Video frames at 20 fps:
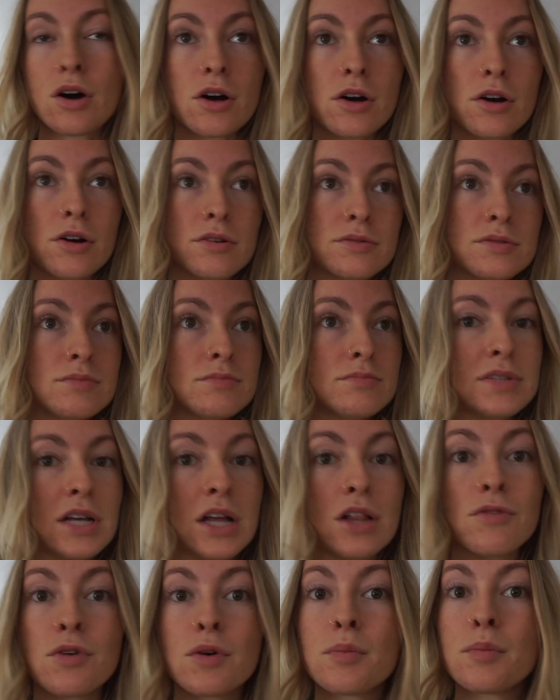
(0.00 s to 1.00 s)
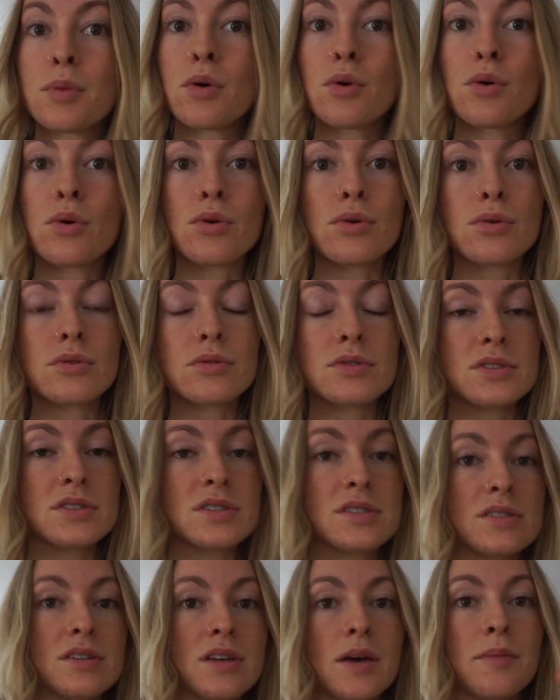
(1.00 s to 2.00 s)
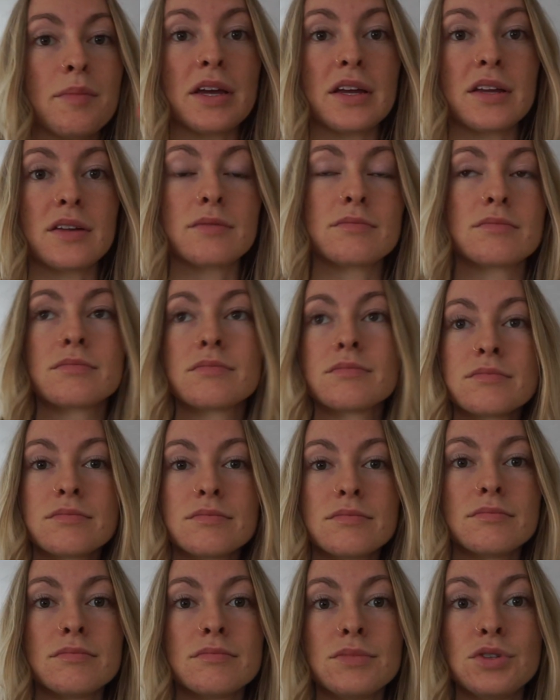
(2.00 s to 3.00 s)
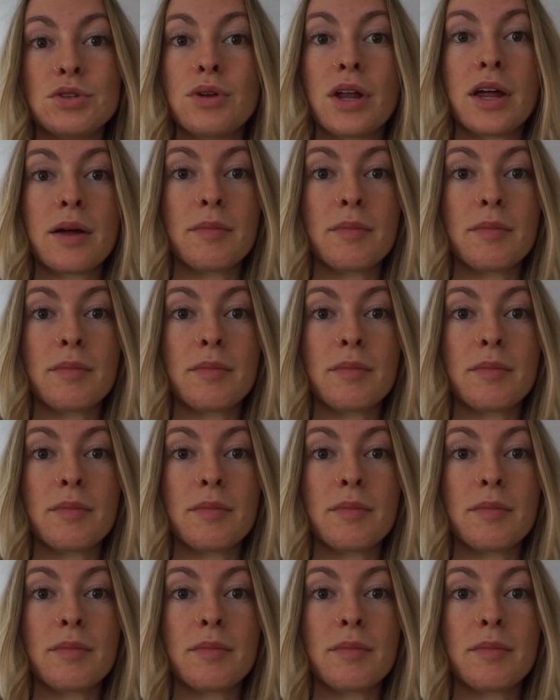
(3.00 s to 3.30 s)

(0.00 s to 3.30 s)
our telephone poles, I mean, you name